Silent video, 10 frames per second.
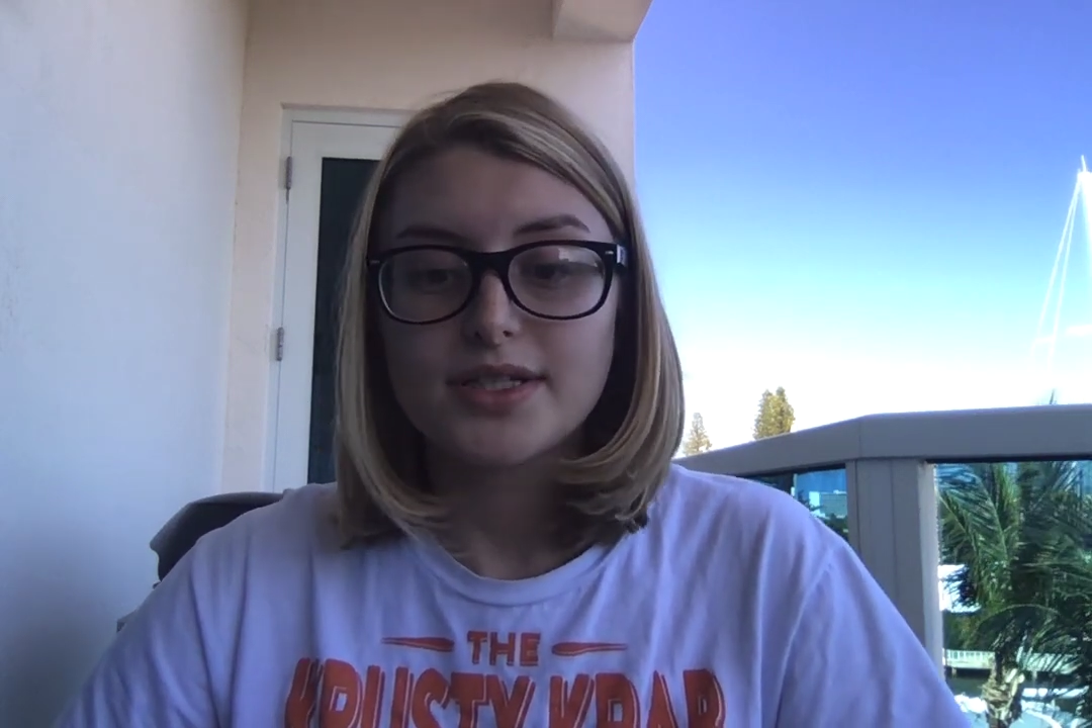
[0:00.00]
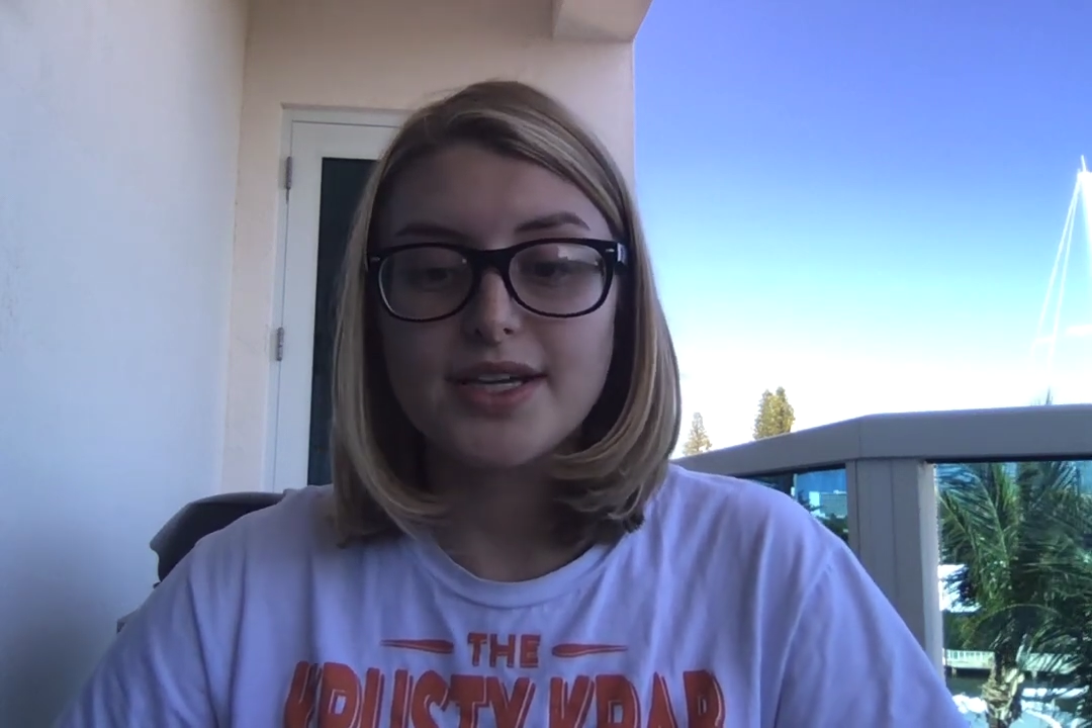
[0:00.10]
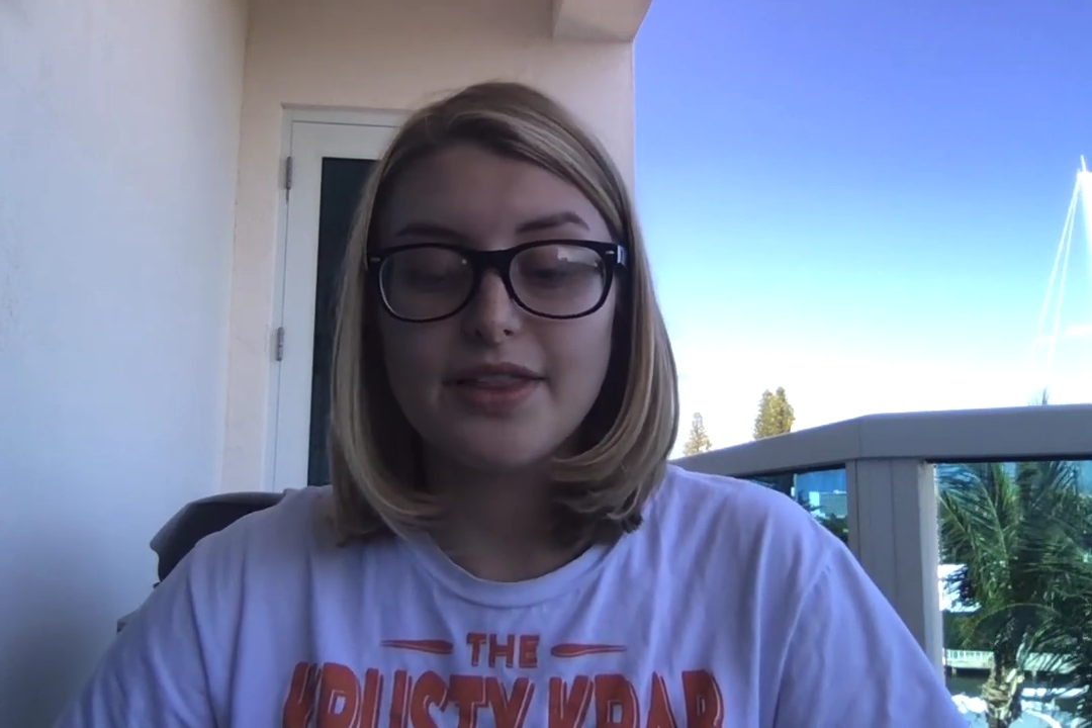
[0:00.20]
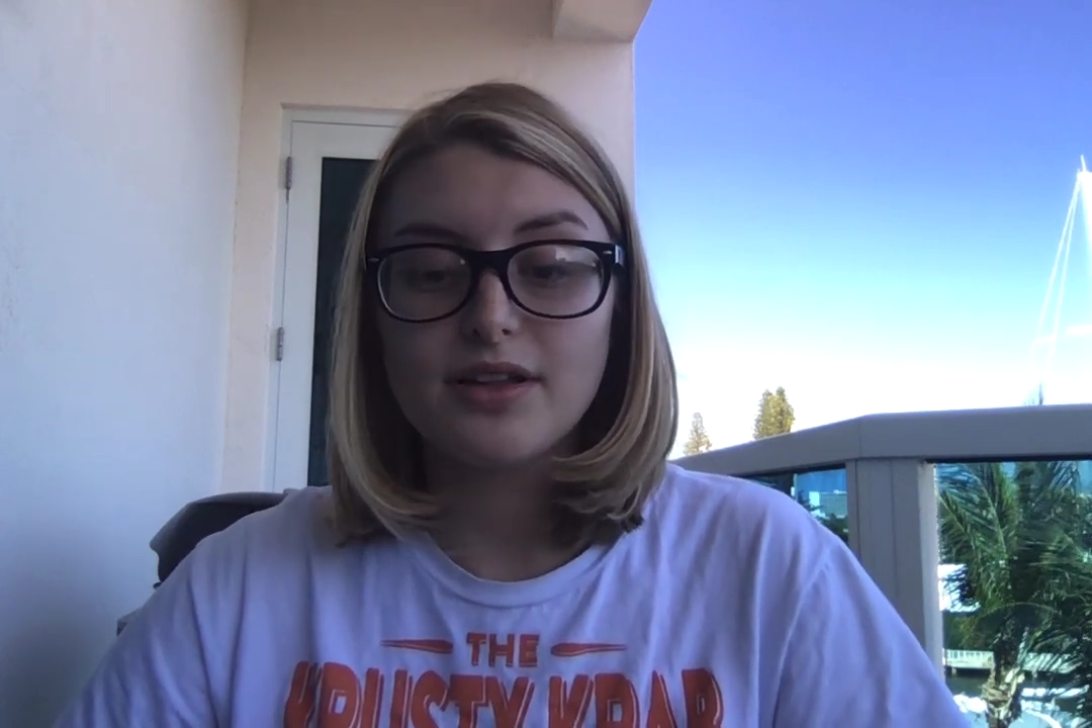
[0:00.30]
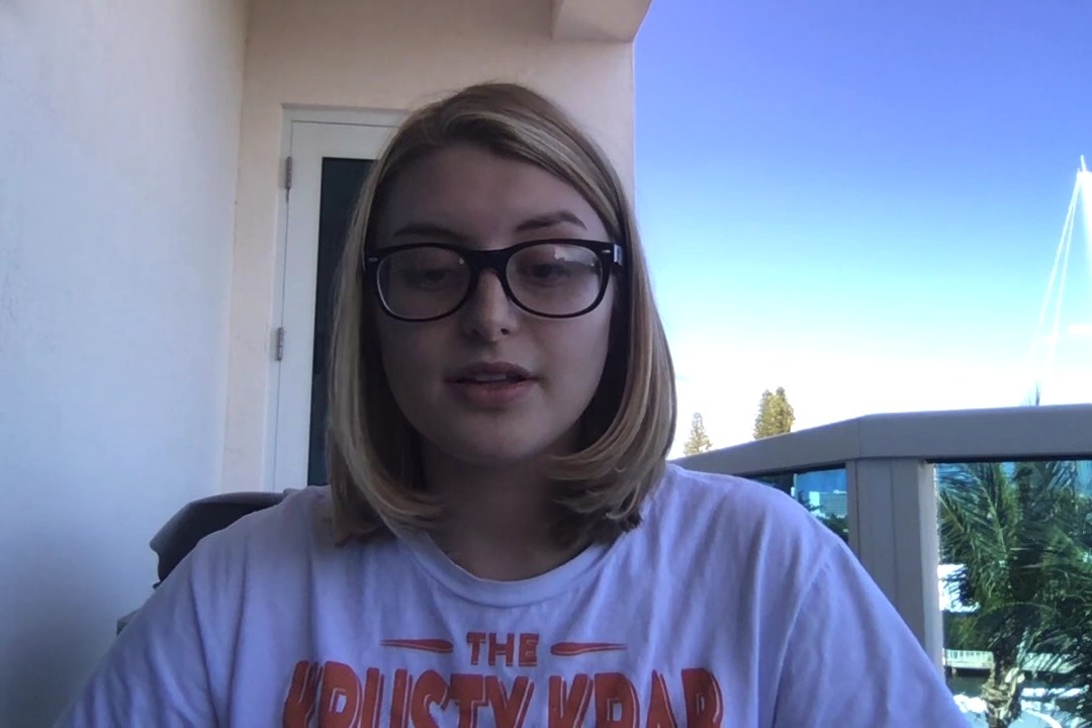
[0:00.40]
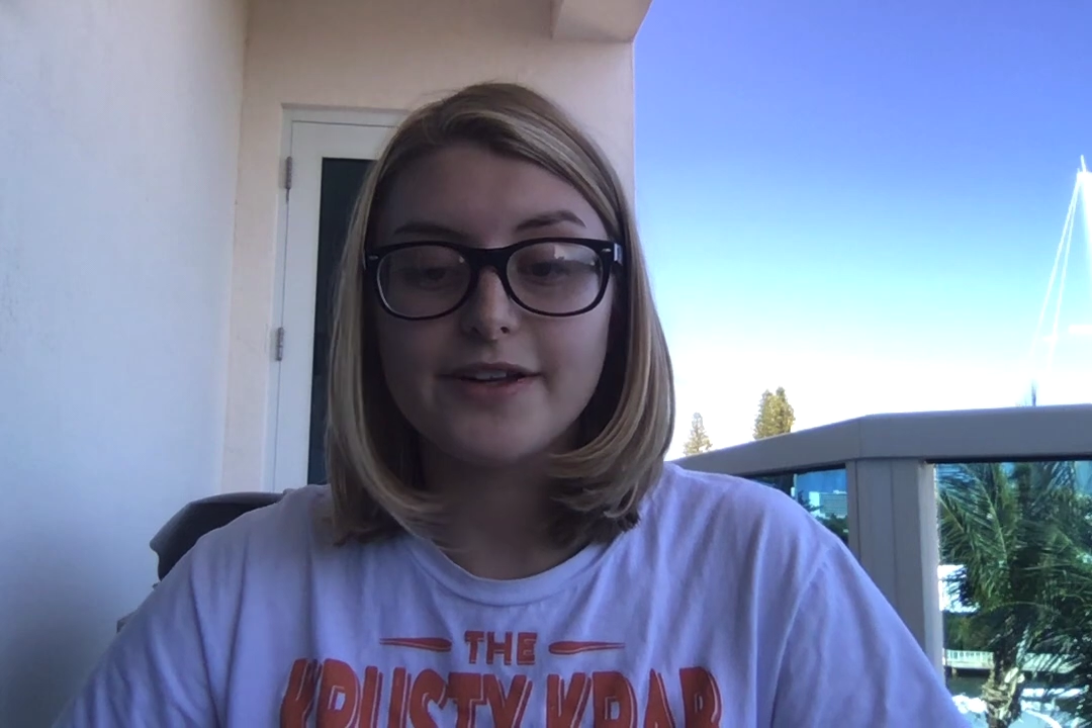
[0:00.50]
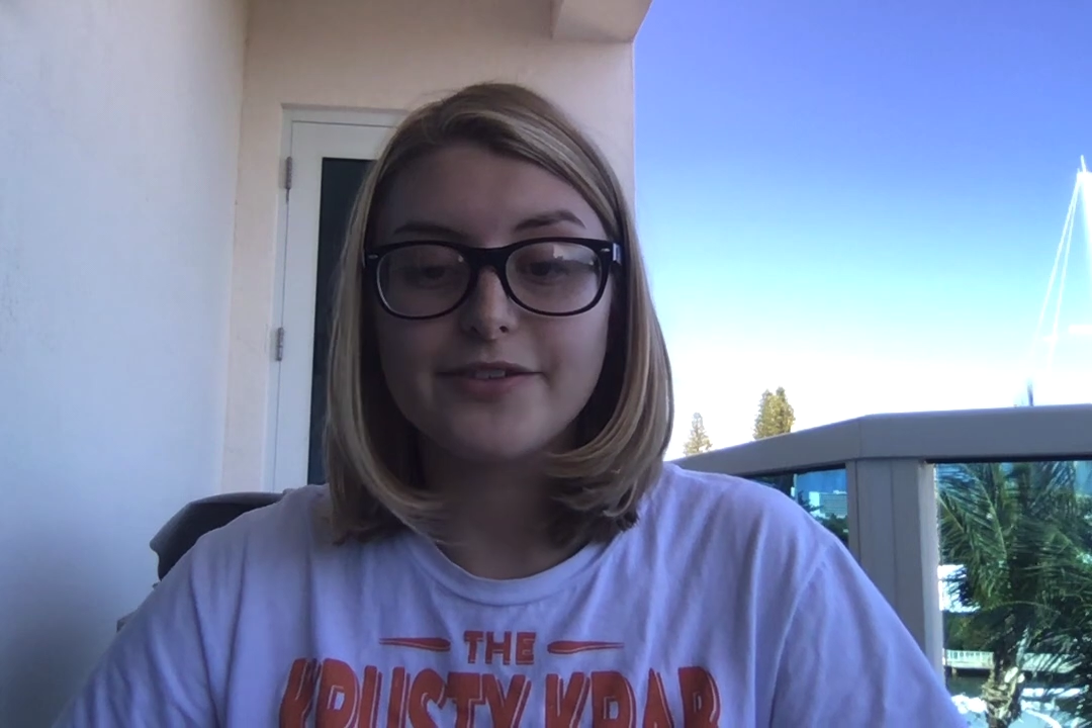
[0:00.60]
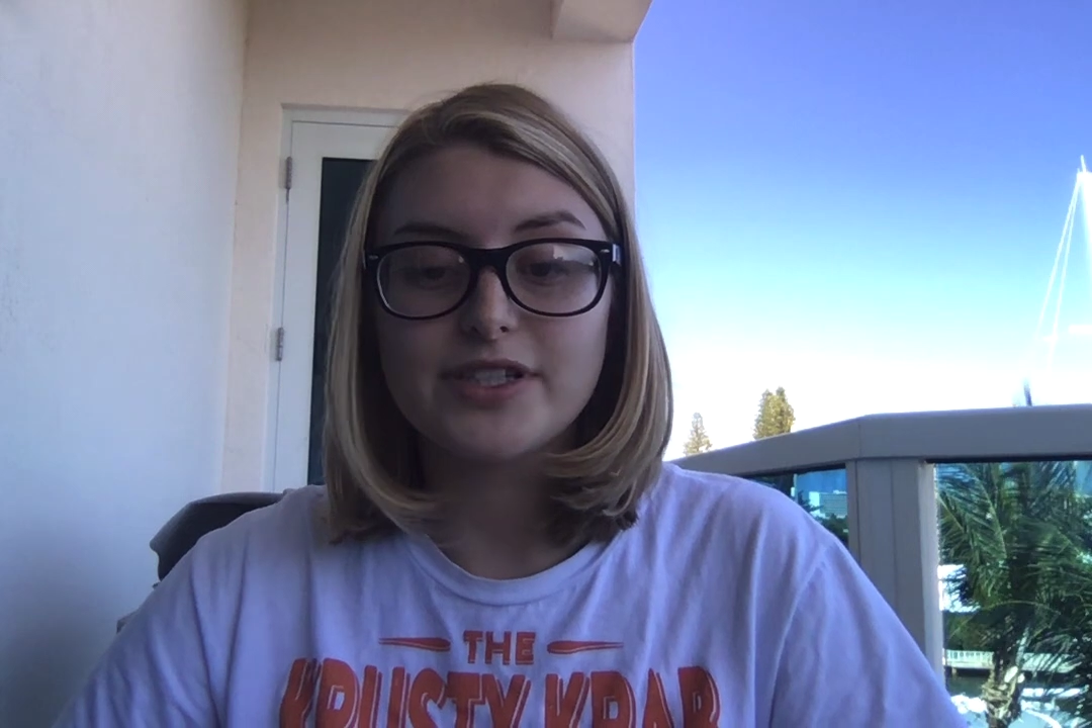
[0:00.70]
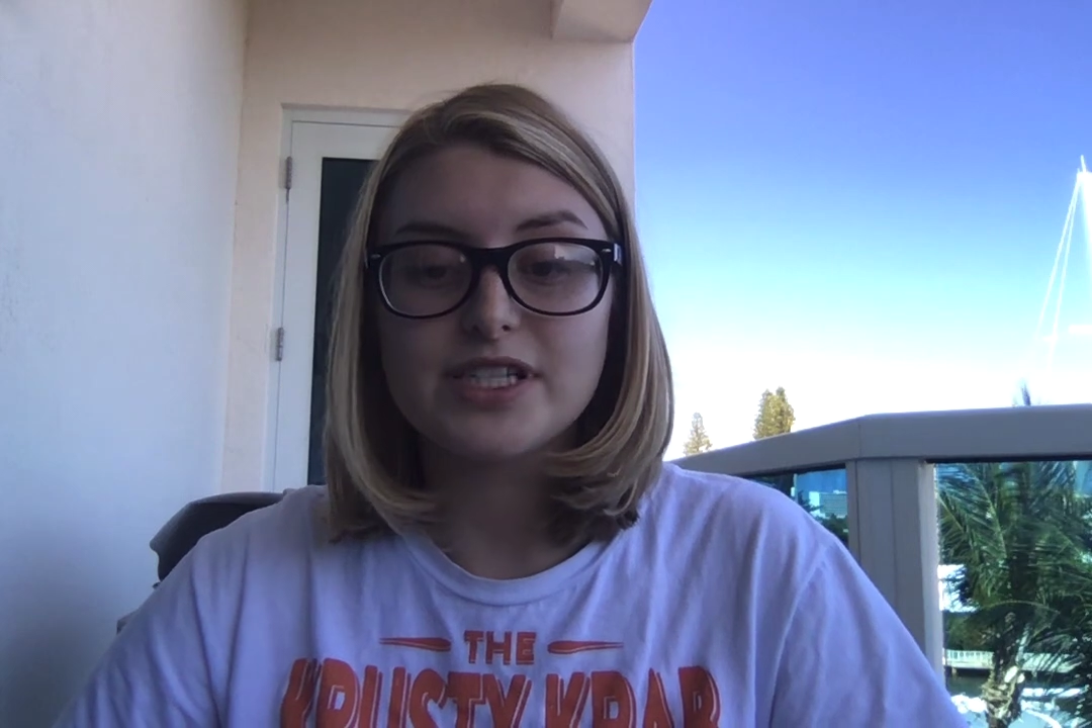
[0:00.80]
Together, the leaflet